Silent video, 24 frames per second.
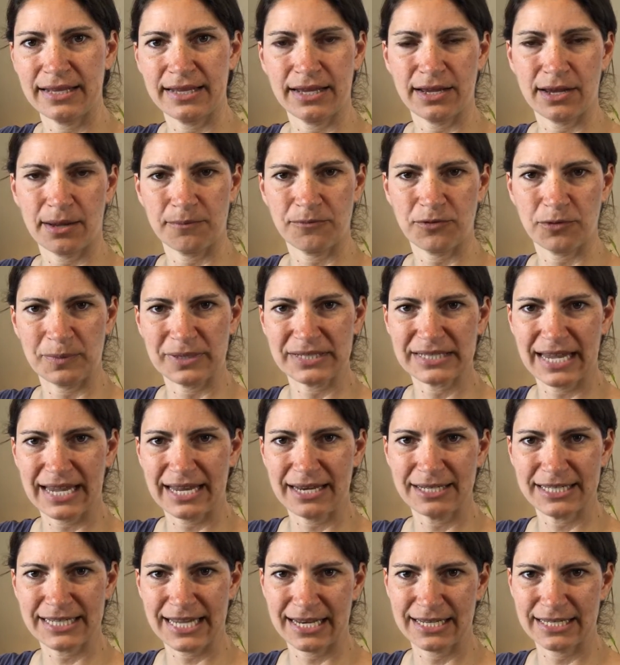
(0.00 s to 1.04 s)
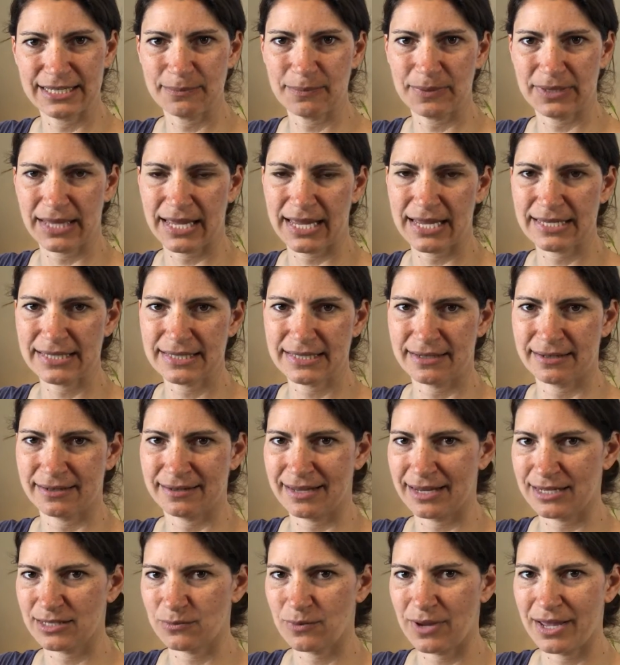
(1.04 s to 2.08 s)
They come from a tight, tense place, and
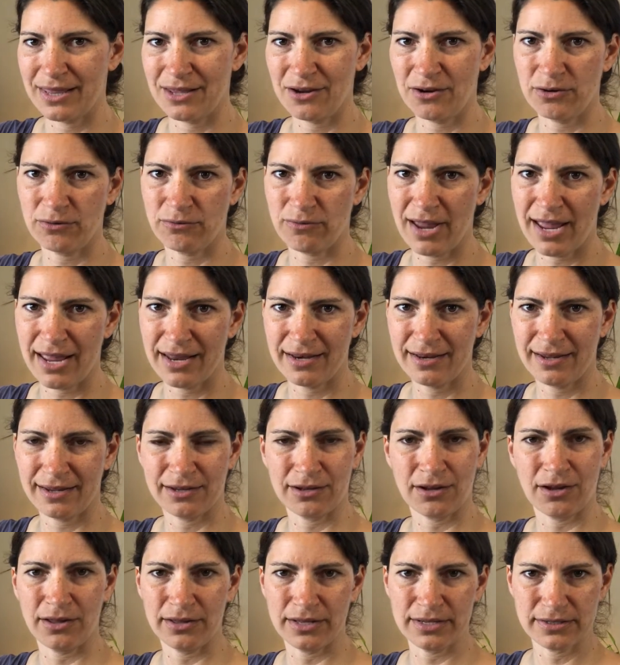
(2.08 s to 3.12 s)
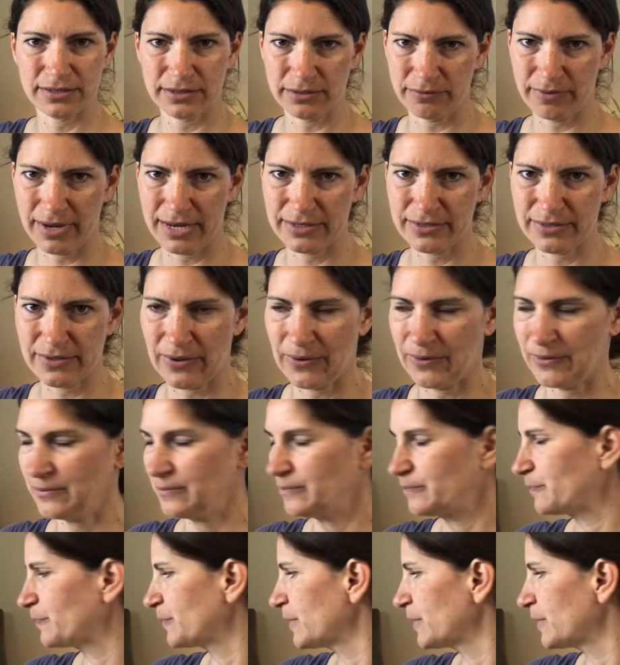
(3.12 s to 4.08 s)
that's why they're in red. I call this the red zone.